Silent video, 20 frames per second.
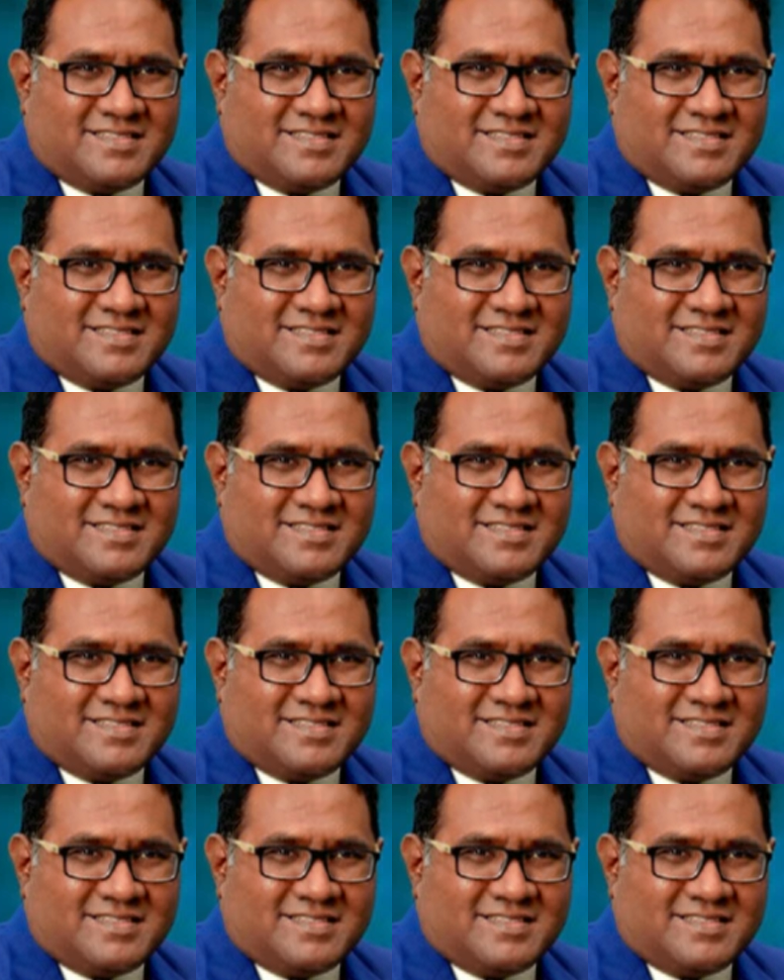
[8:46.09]

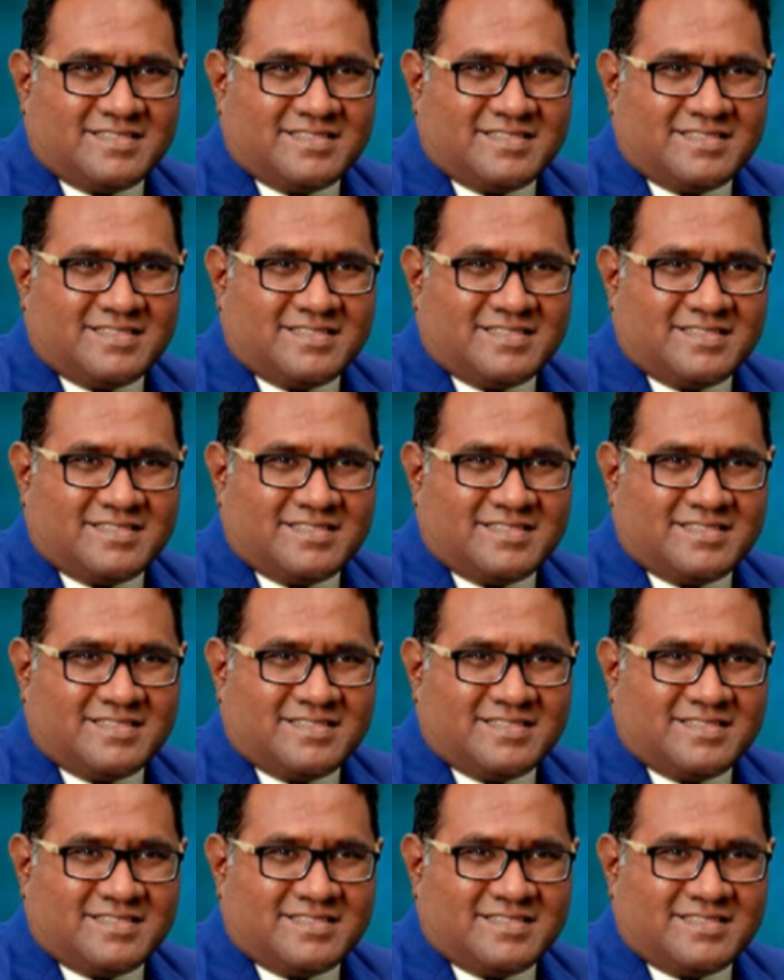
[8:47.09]

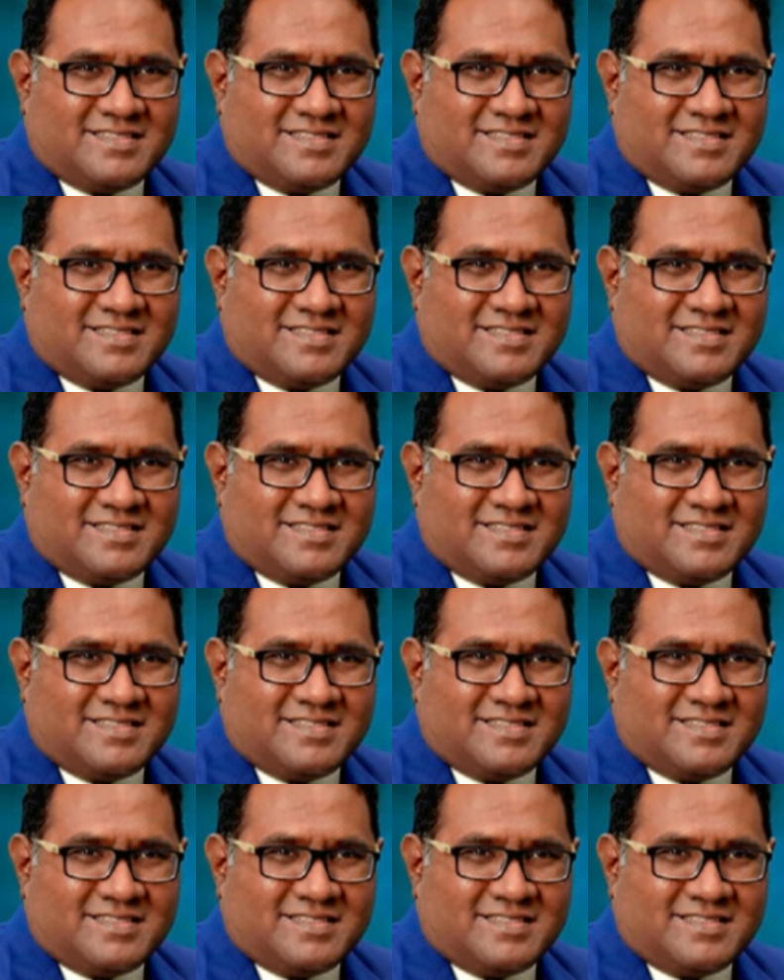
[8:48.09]

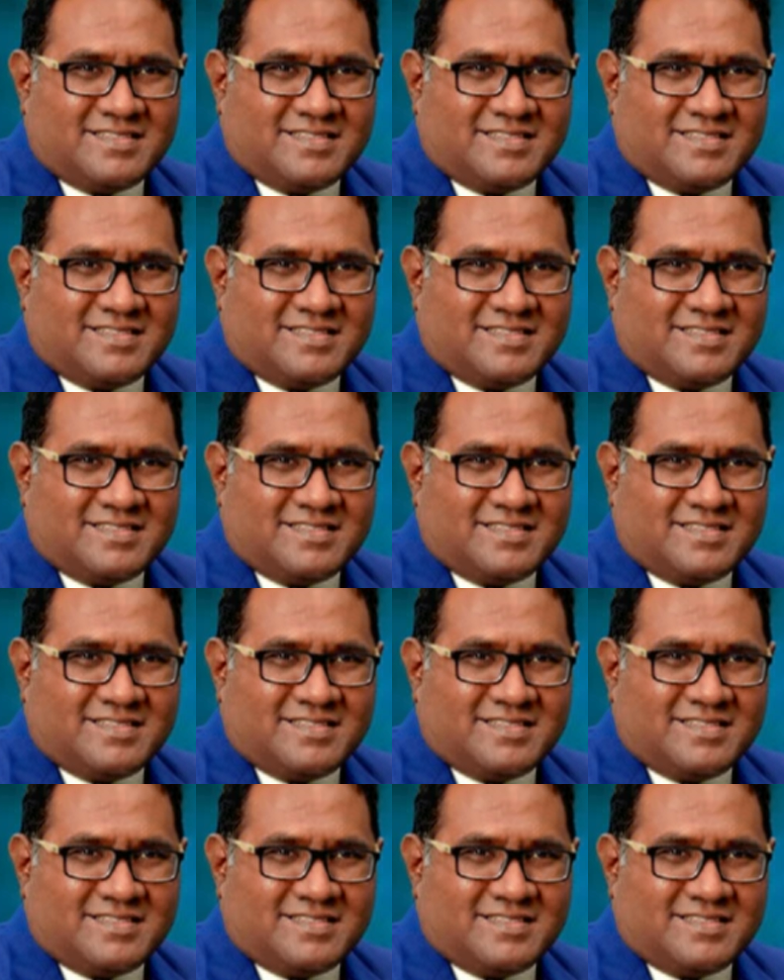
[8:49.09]

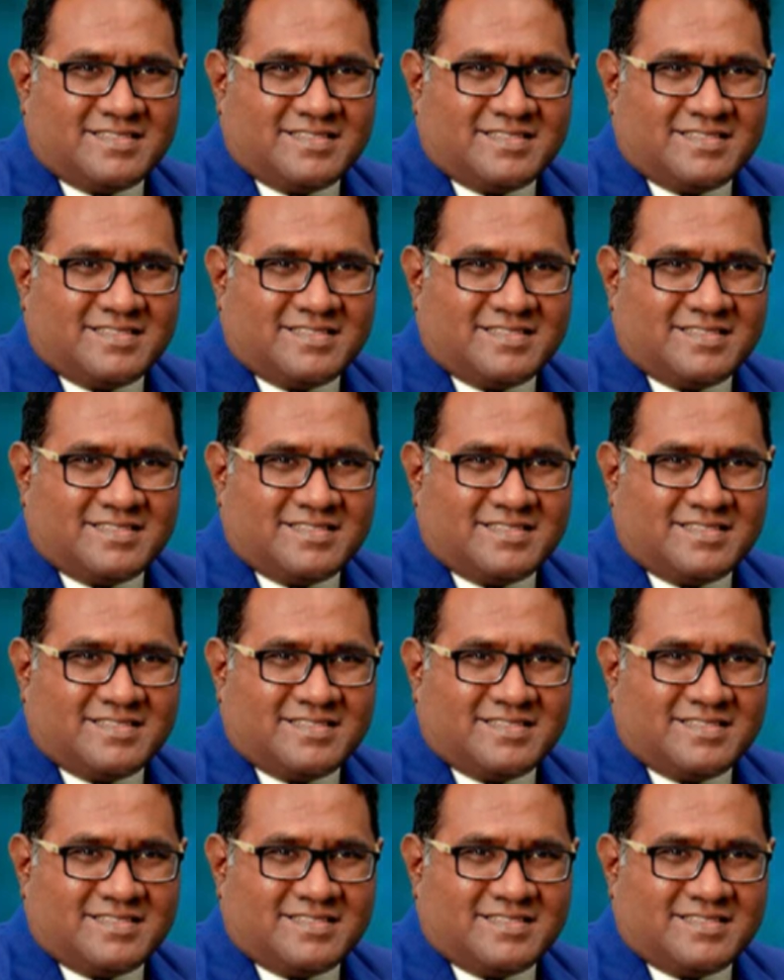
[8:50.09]

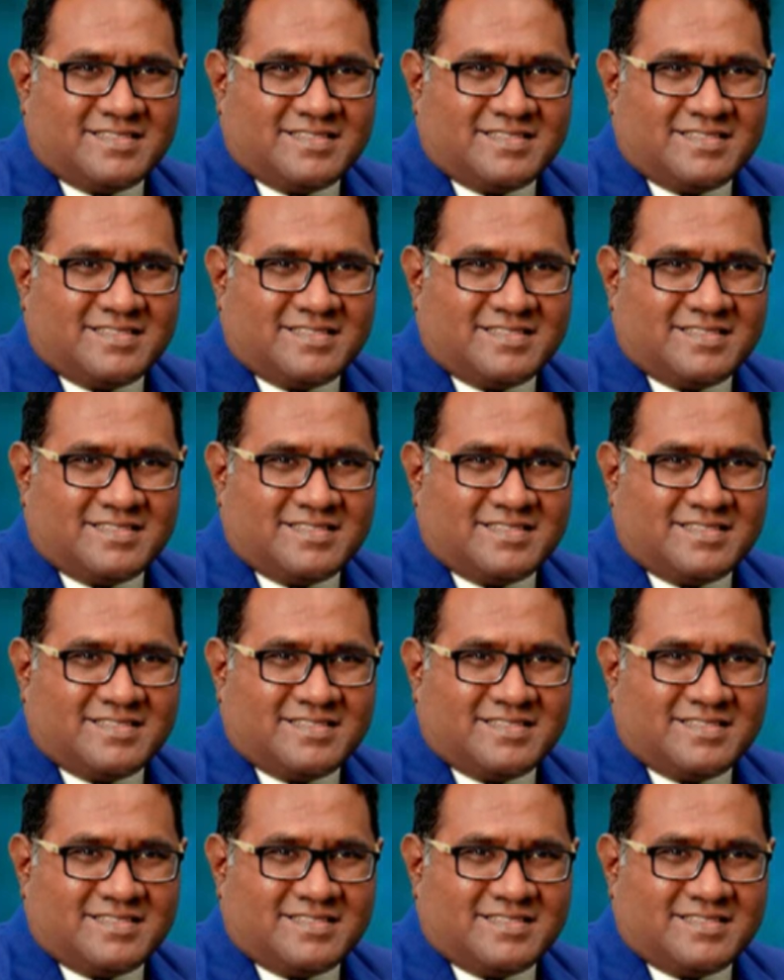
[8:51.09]

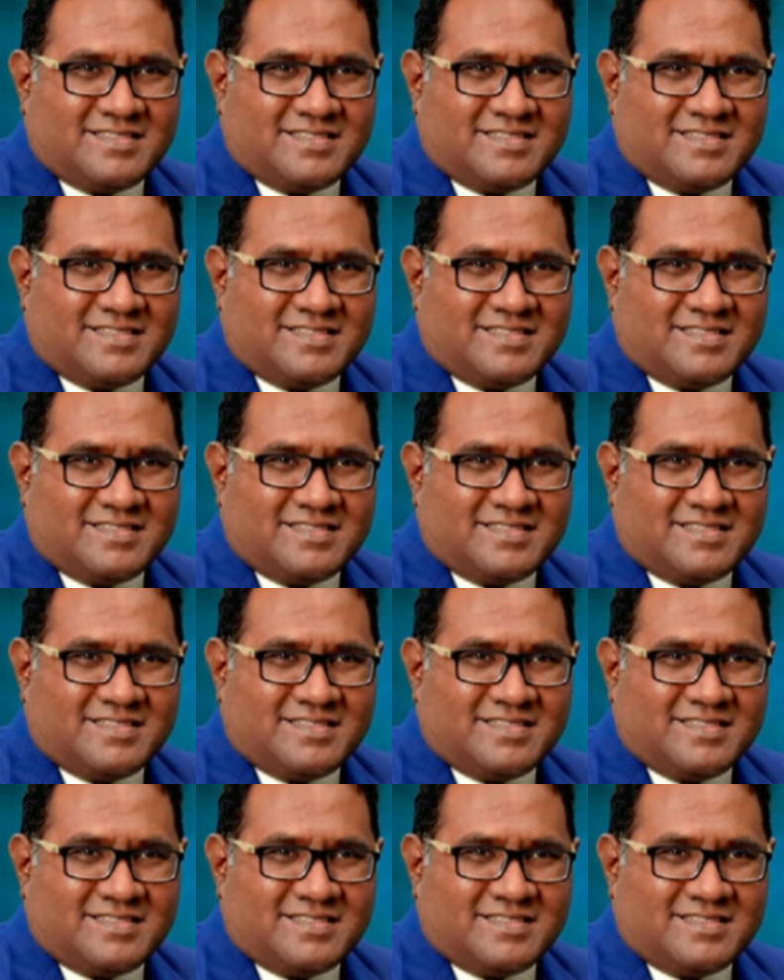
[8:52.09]

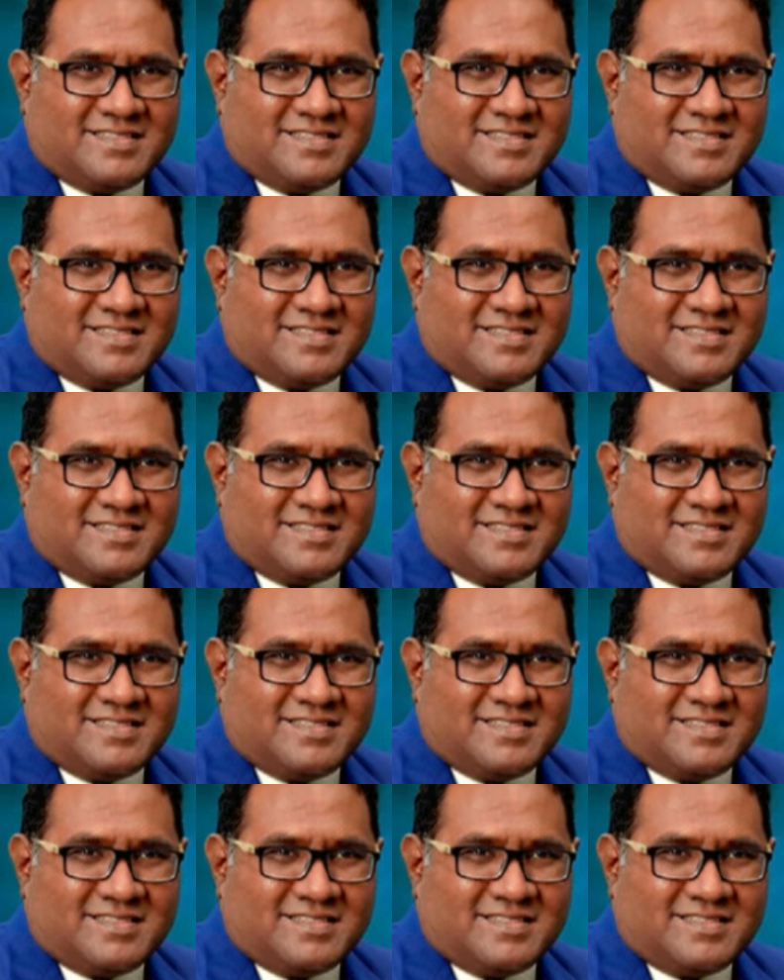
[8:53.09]
This is a still picture; no speech is visible.